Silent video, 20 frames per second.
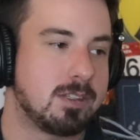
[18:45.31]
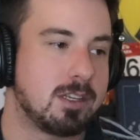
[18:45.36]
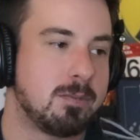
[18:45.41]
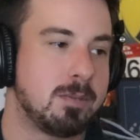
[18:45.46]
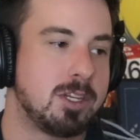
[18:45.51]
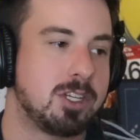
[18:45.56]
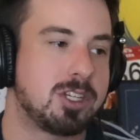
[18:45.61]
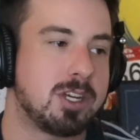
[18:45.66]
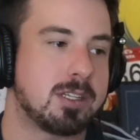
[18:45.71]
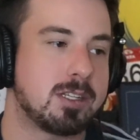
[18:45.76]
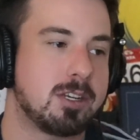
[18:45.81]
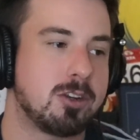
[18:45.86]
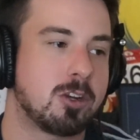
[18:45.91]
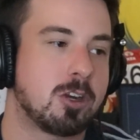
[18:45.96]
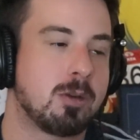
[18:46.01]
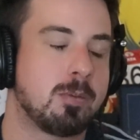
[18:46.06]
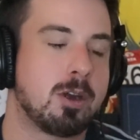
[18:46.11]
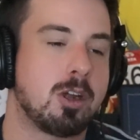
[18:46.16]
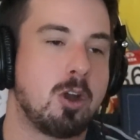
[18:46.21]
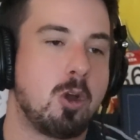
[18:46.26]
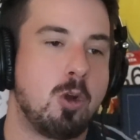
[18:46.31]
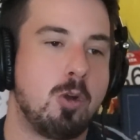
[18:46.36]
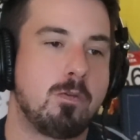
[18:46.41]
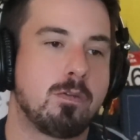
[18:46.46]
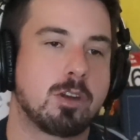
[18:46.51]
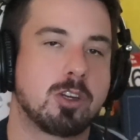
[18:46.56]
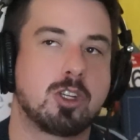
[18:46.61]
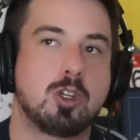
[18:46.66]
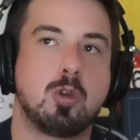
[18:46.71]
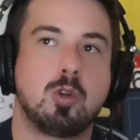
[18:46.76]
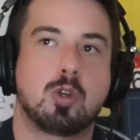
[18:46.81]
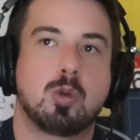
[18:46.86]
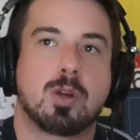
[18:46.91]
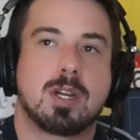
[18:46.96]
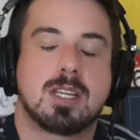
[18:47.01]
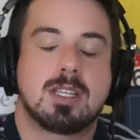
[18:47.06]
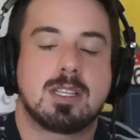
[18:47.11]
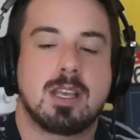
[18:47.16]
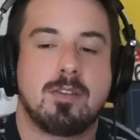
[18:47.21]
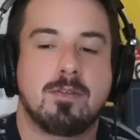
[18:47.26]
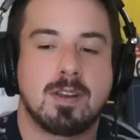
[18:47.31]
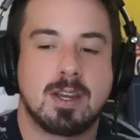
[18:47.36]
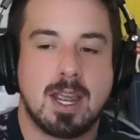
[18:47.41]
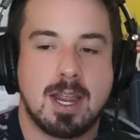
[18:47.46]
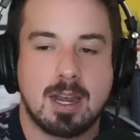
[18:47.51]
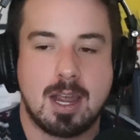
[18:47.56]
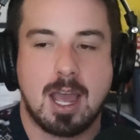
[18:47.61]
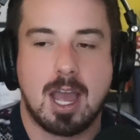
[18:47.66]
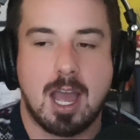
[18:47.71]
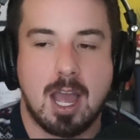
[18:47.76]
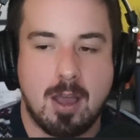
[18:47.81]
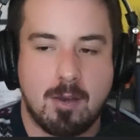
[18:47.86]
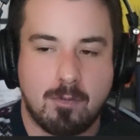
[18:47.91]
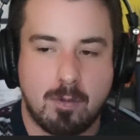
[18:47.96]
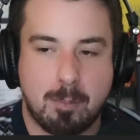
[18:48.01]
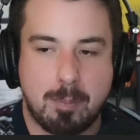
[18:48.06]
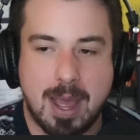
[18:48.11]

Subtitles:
Give me Justin Herbert over 227.5